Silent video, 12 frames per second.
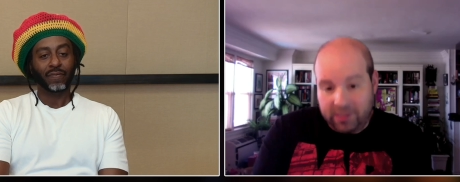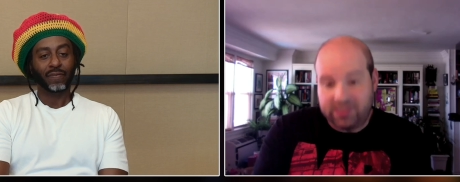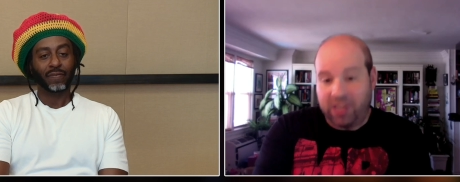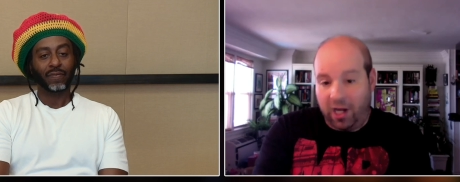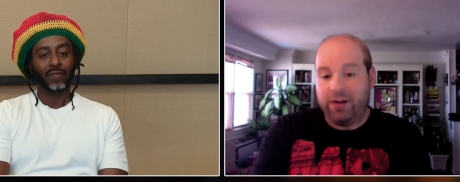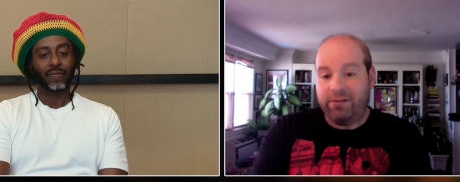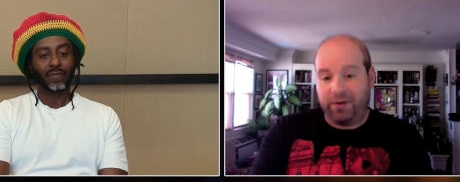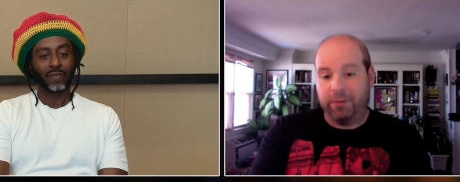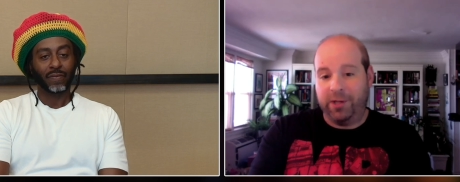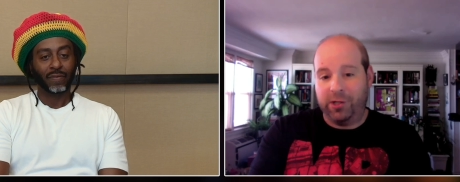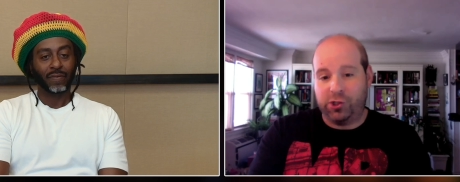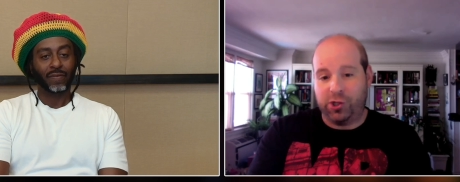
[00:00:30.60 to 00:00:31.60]
Speaker 1: aside
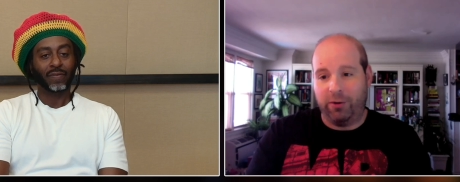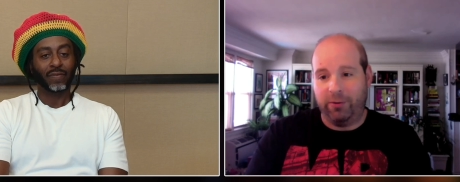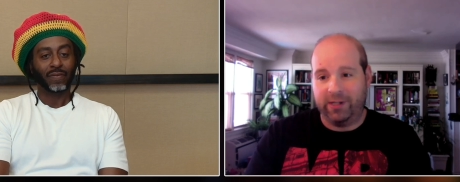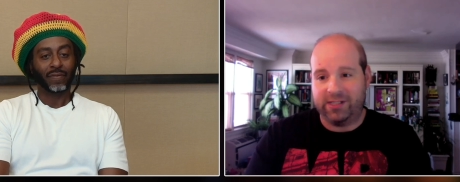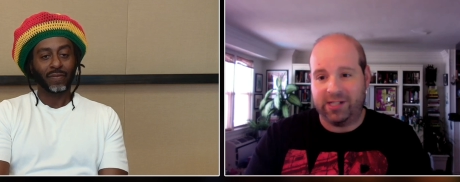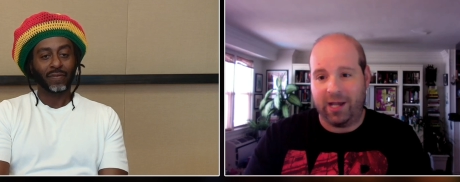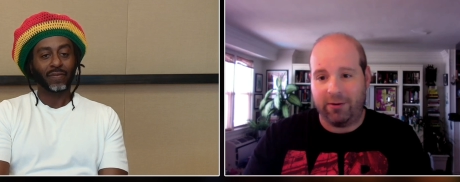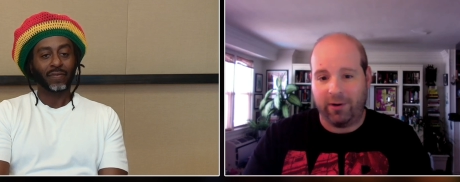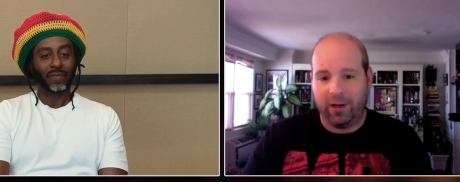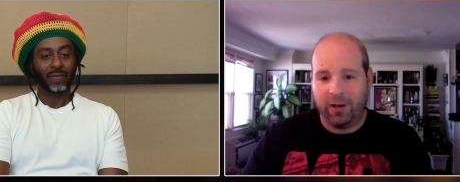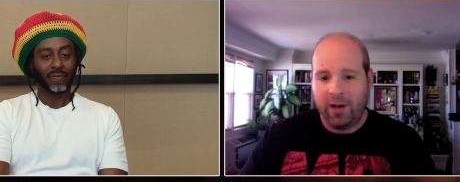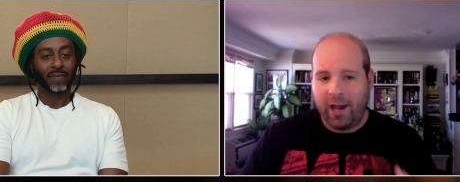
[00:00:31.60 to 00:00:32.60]
from this show,
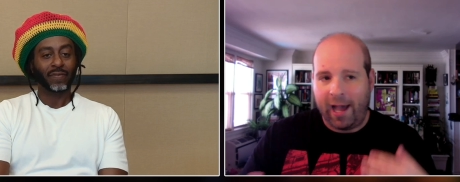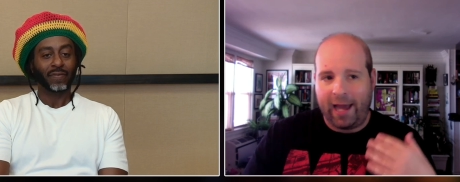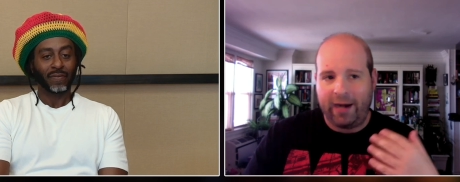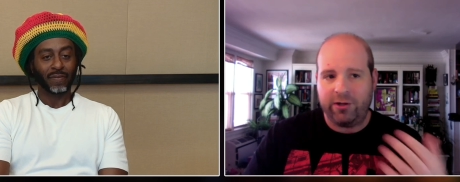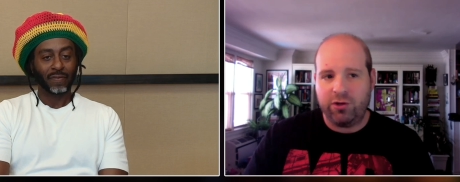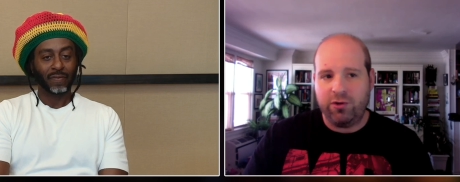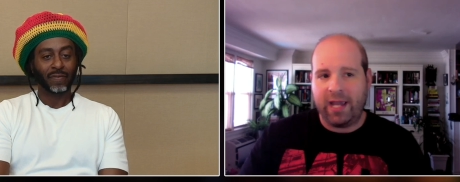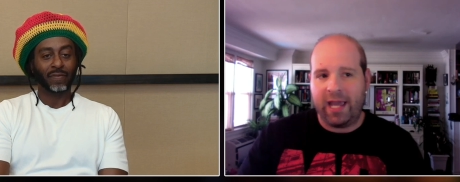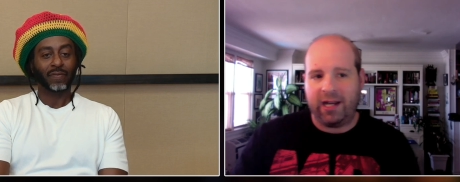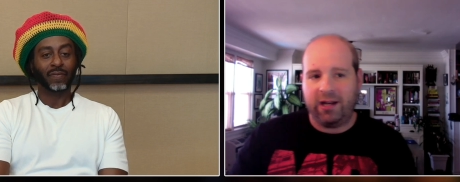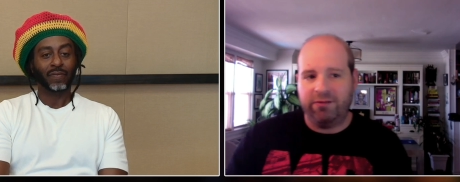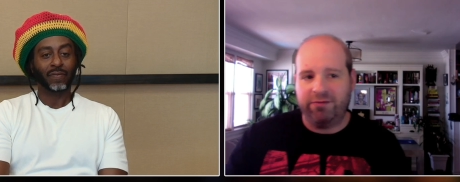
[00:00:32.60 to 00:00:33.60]
etc. How did you
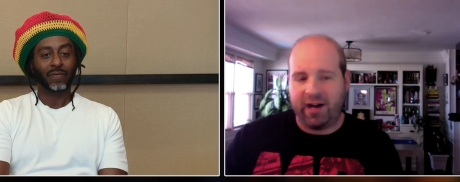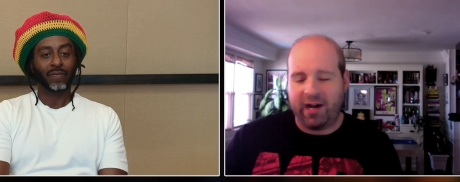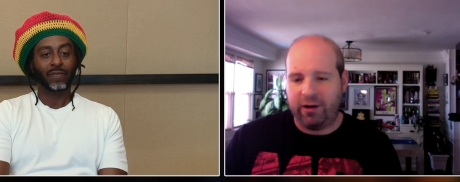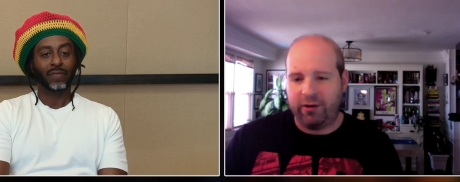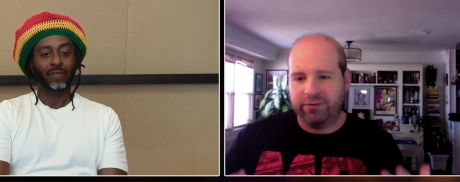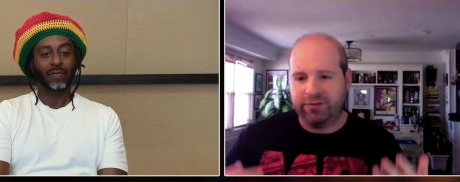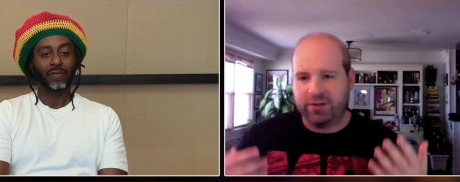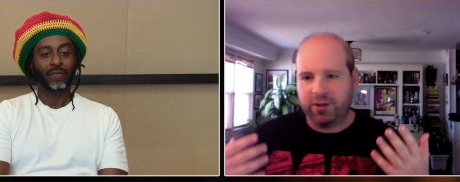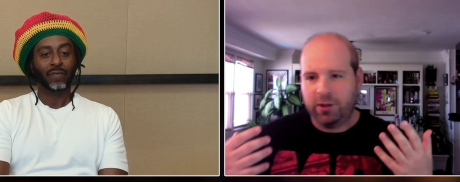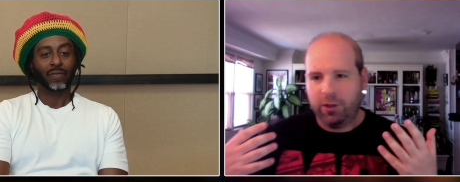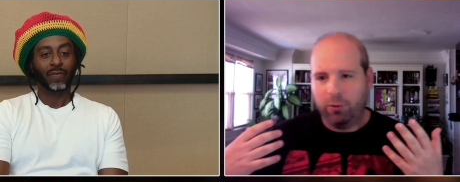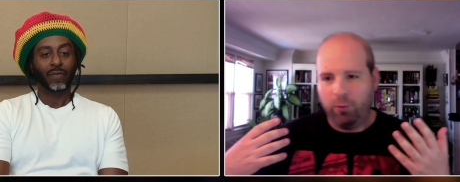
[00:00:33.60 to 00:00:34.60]
get
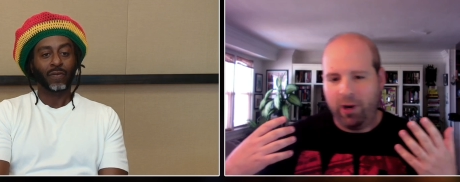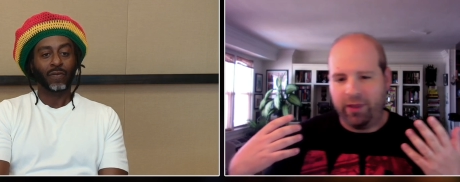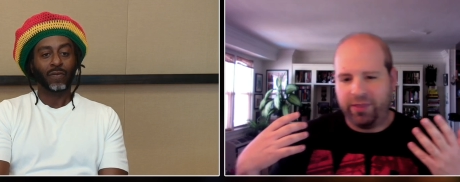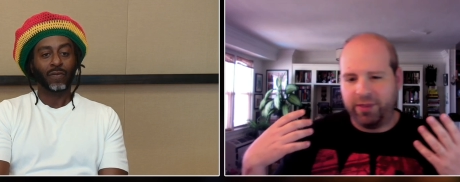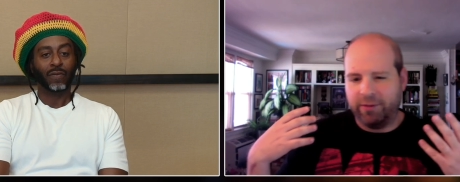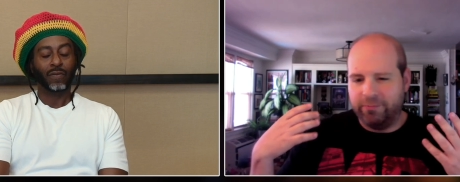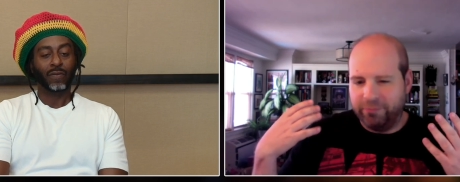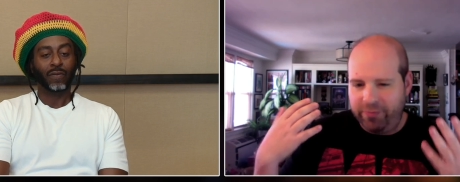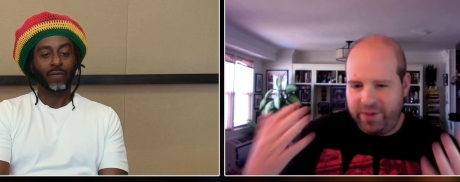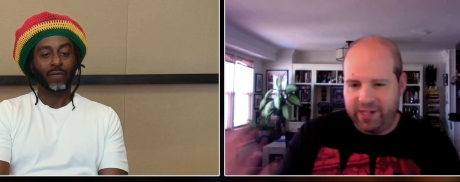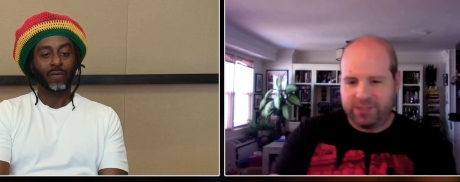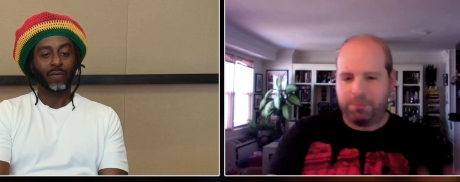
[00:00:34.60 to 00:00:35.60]
involved with
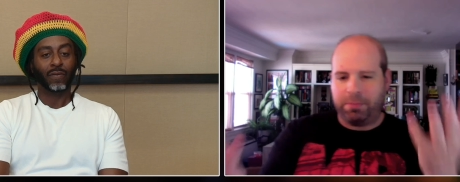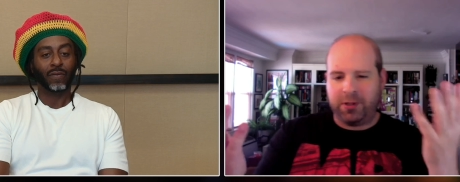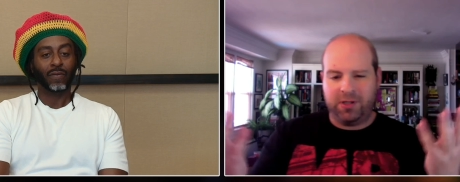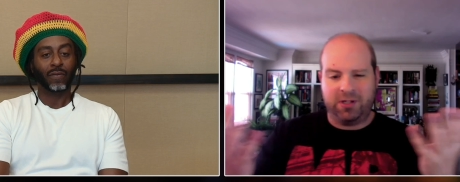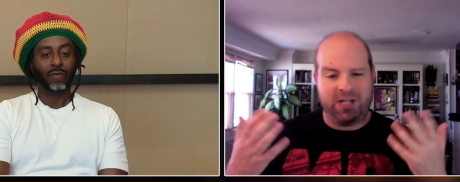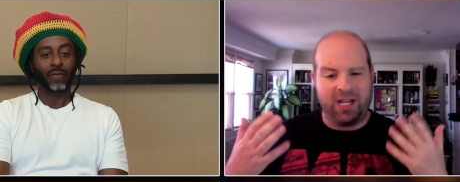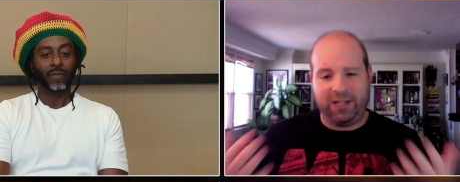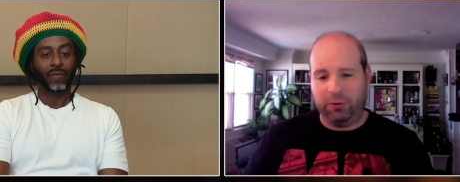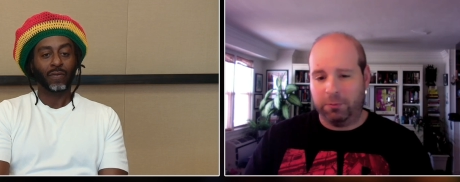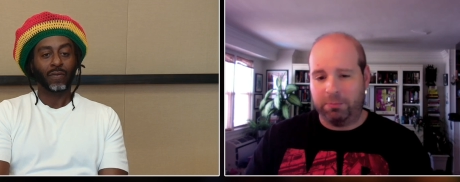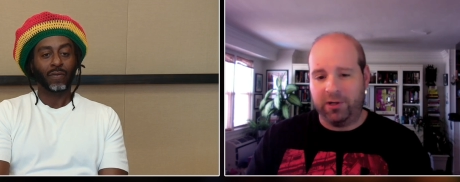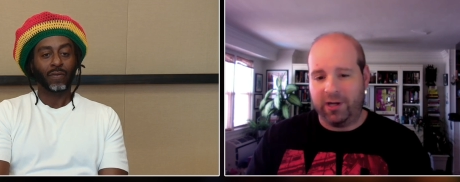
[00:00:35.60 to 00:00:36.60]
this
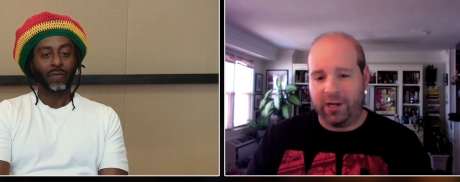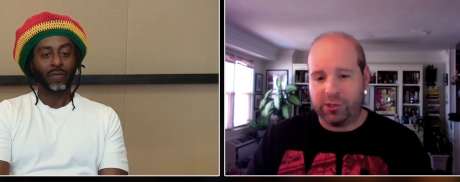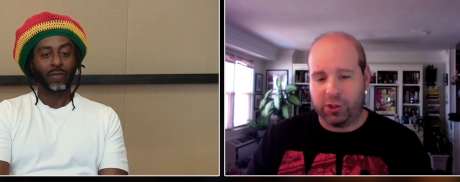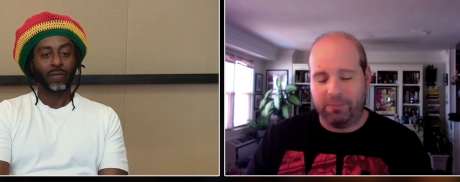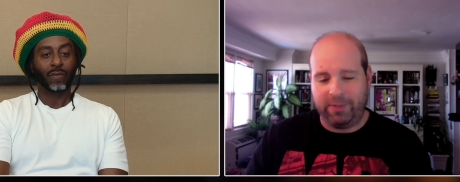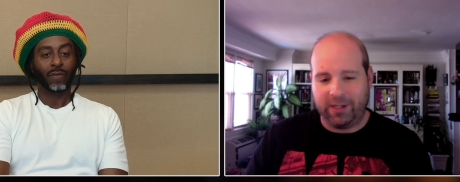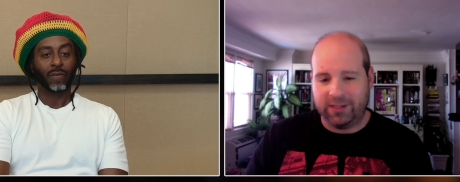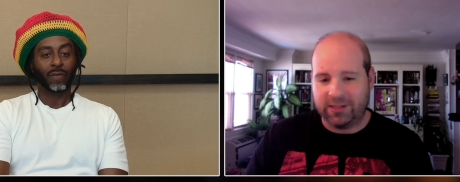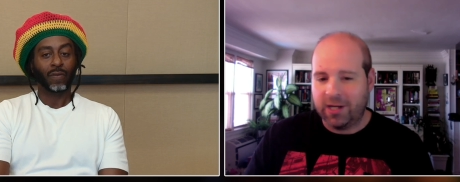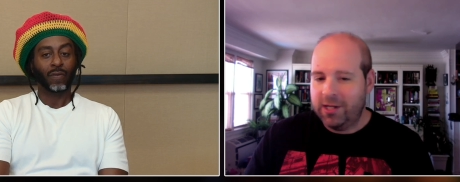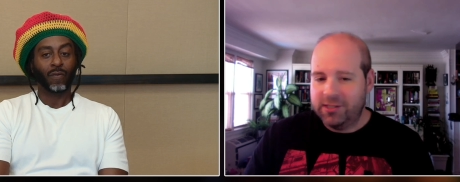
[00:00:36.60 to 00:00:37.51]
particular production? Because